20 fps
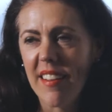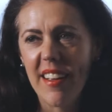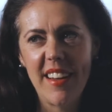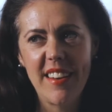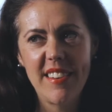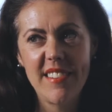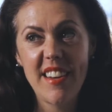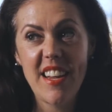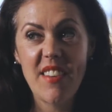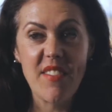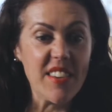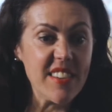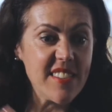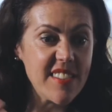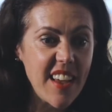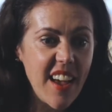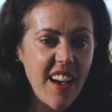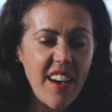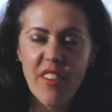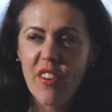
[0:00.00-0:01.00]
and even
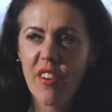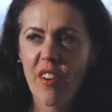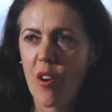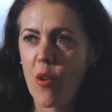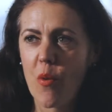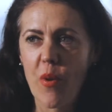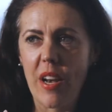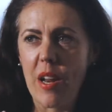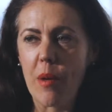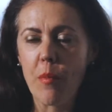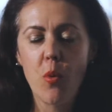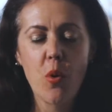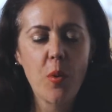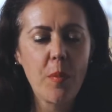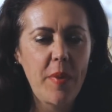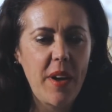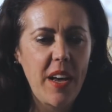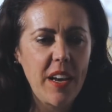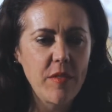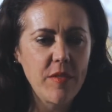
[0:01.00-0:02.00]
sound are a really
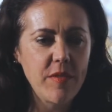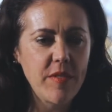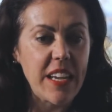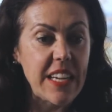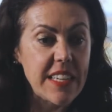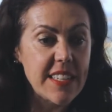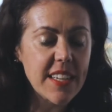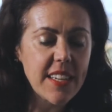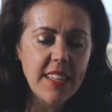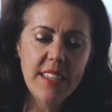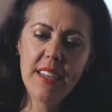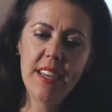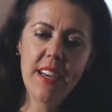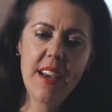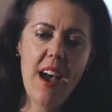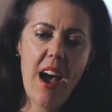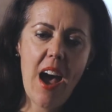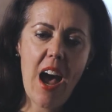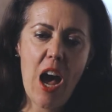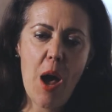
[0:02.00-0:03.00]
important part of eating.
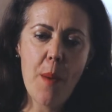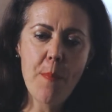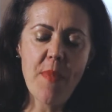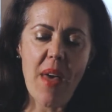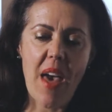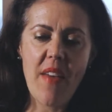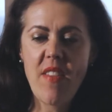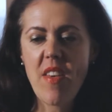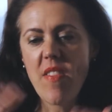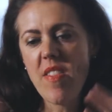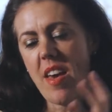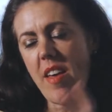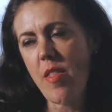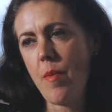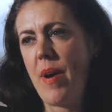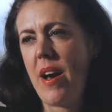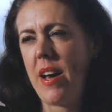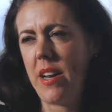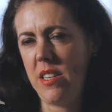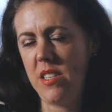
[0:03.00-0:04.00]
Um, and then the other
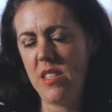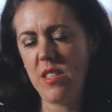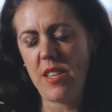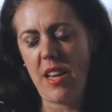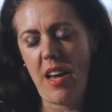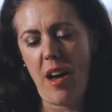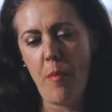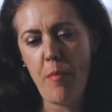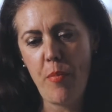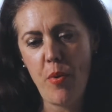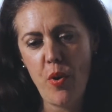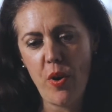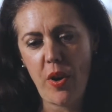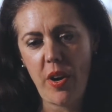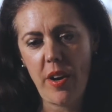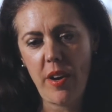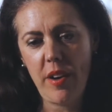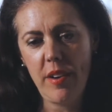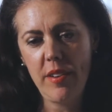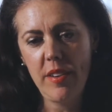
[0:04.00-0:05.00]
part is our
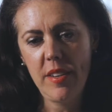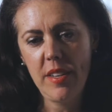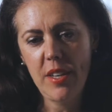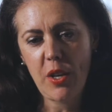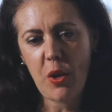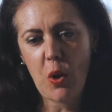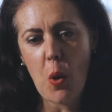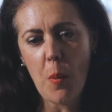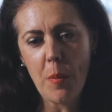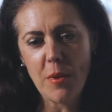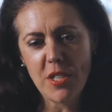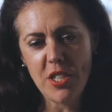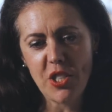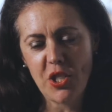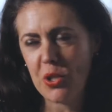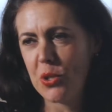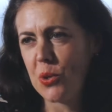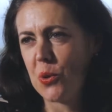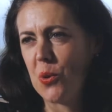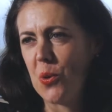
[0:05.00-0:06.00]
burger
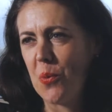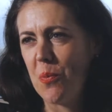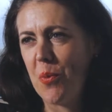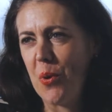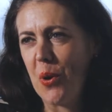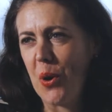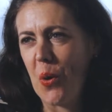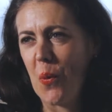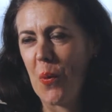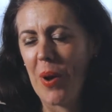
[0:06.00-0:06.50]
competition called Burger